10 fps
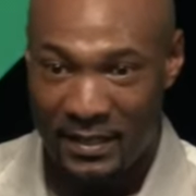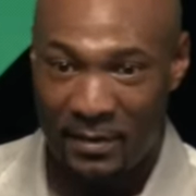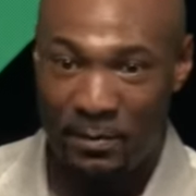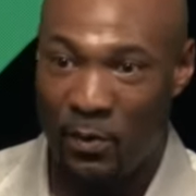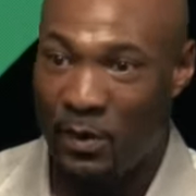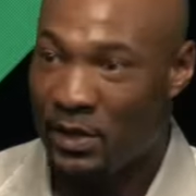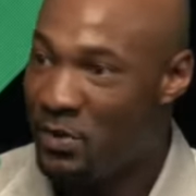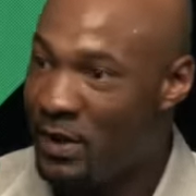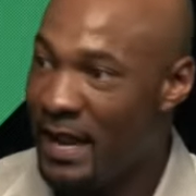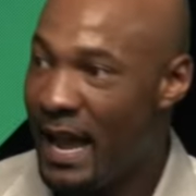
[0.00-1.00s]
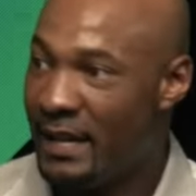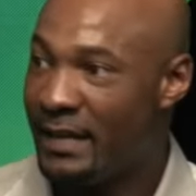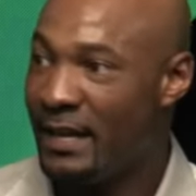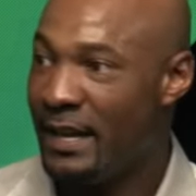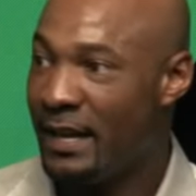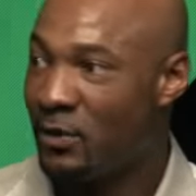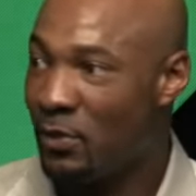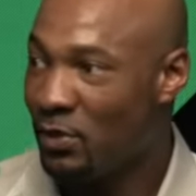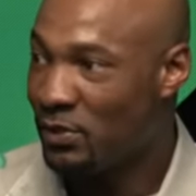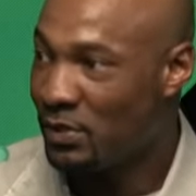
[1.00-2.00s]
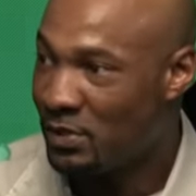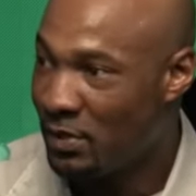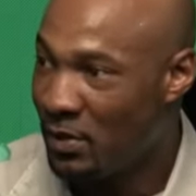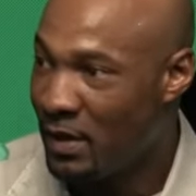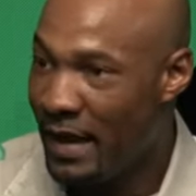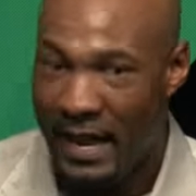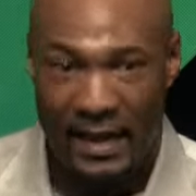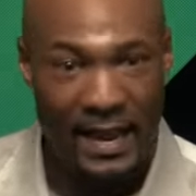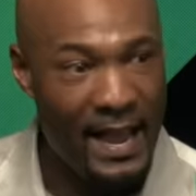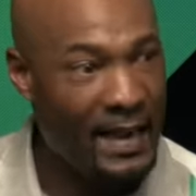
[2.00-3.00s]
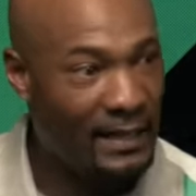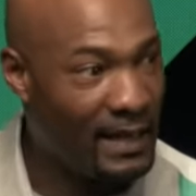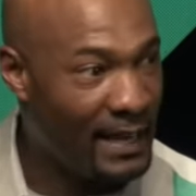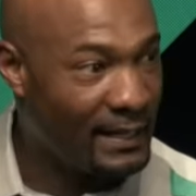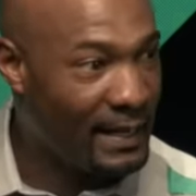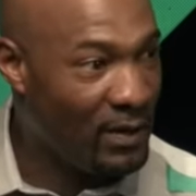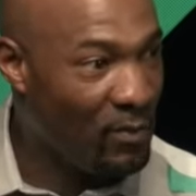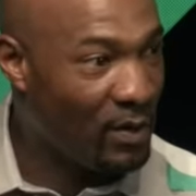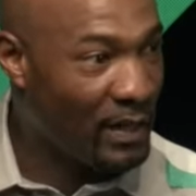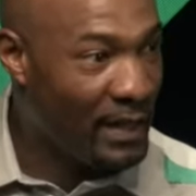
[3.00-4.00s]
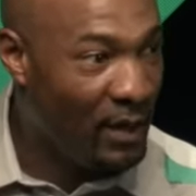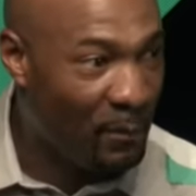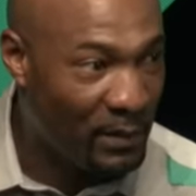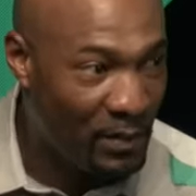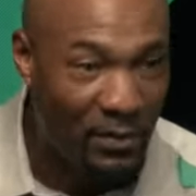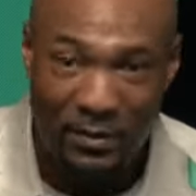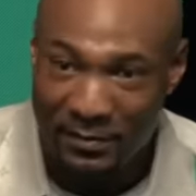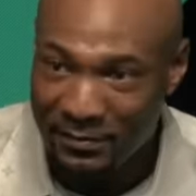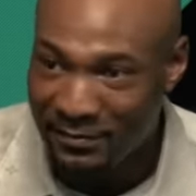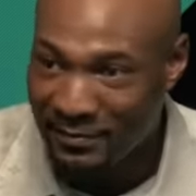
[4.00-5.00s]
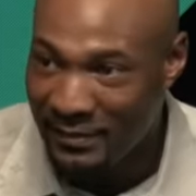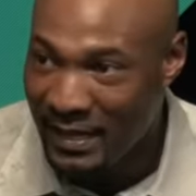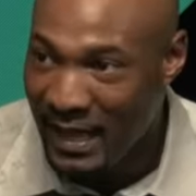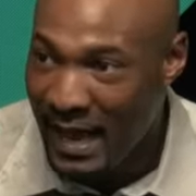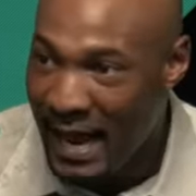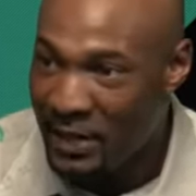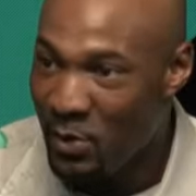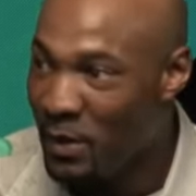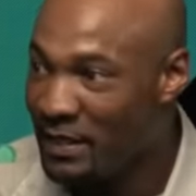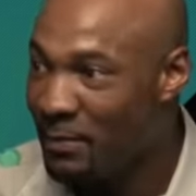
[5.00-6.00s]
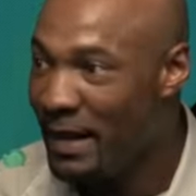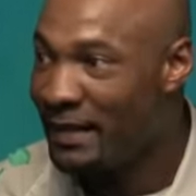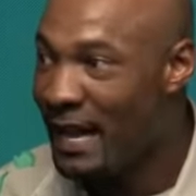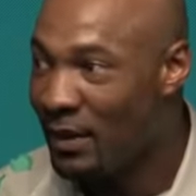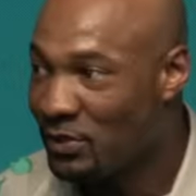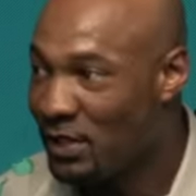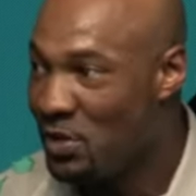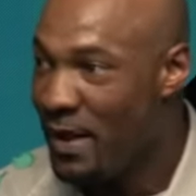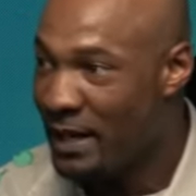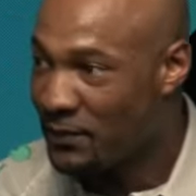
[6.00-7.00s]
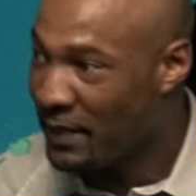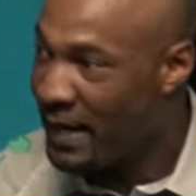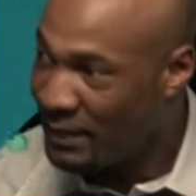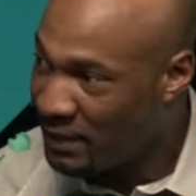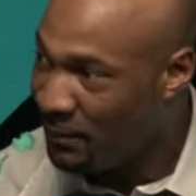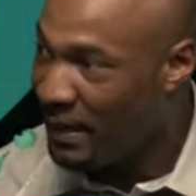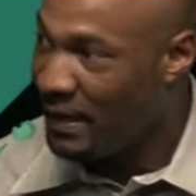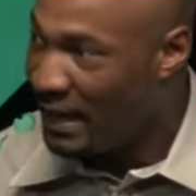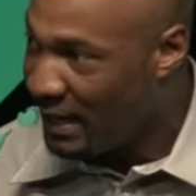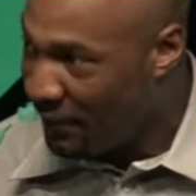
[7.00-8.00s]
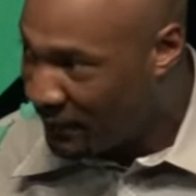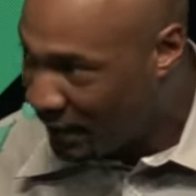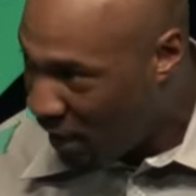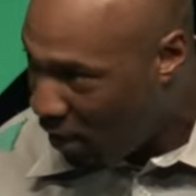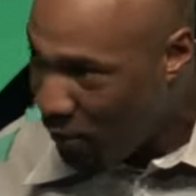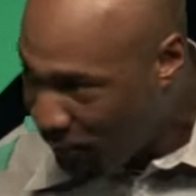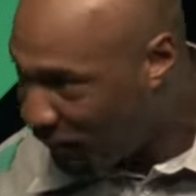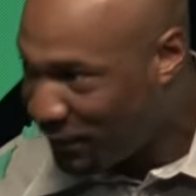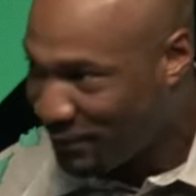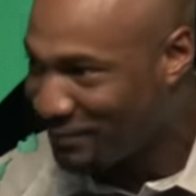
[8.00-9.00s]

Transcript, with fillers: But when you got in that grocery store and they acted like they didn't want to help you, and you went to McDonald's and you asked for ketchup and they left it off,